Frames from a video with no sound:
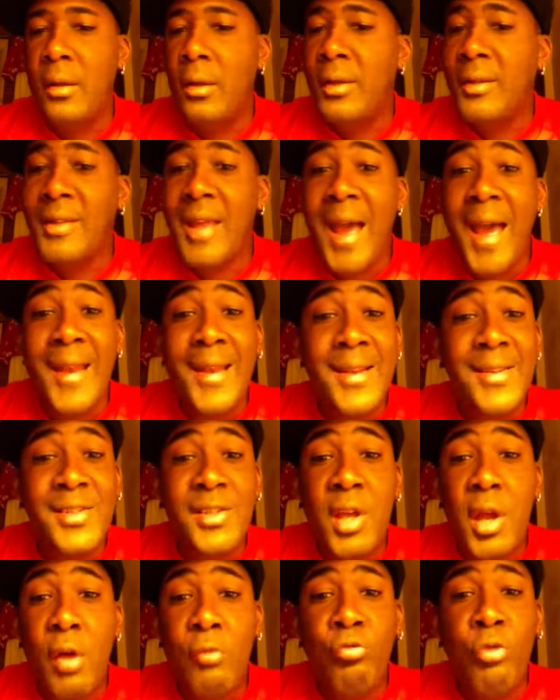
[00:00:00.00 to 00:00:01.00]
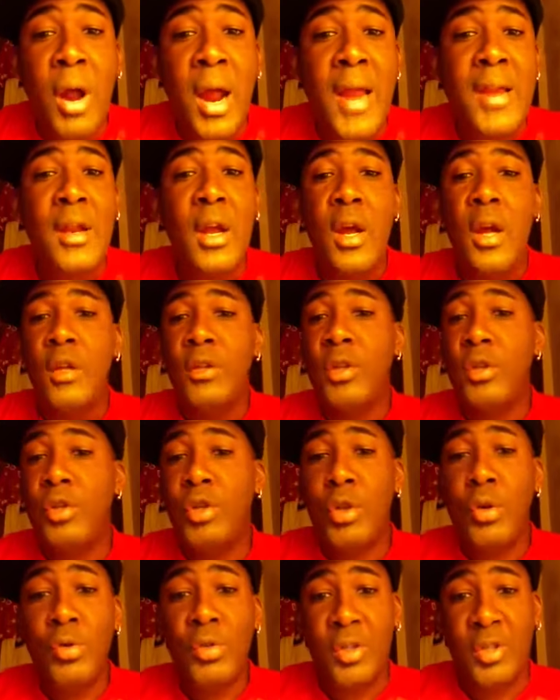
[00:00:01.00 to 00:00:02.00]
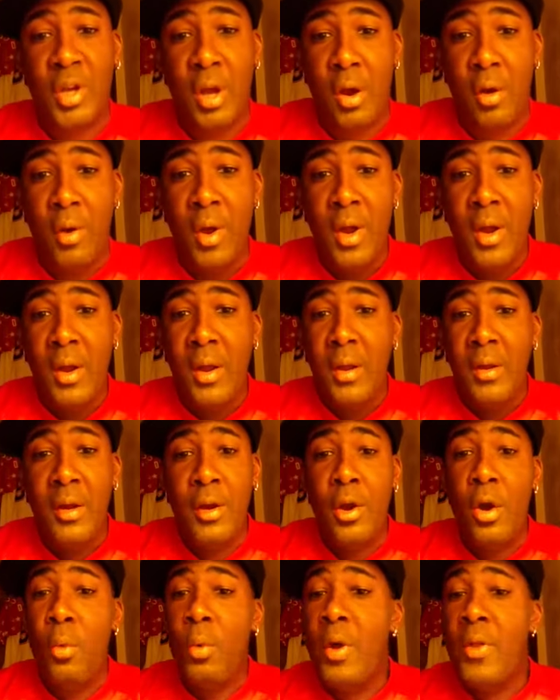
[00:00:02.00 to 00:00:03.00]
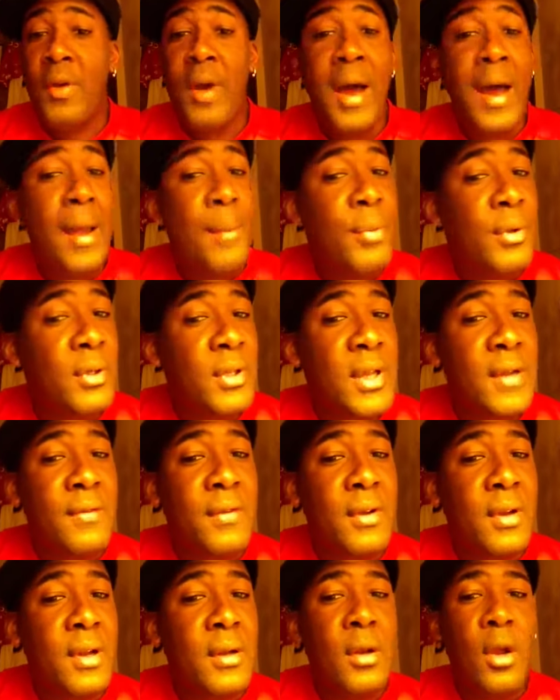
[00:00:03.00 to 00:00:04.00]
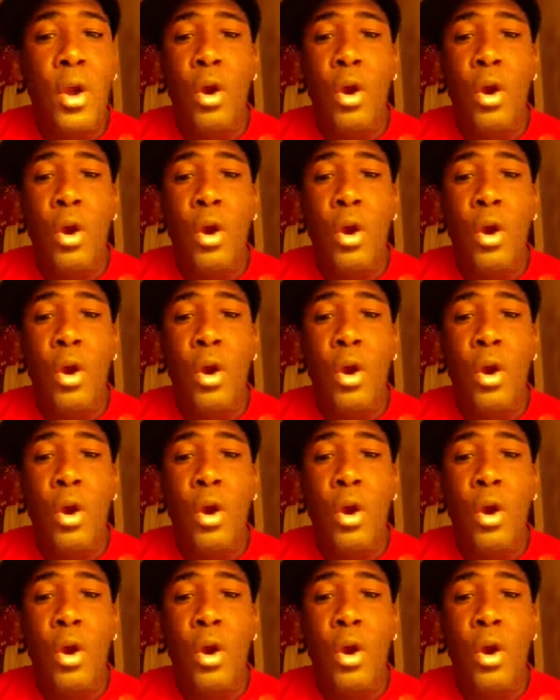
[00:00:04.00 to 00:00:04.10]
Look, that is their right to do so. You know, whether I believe in it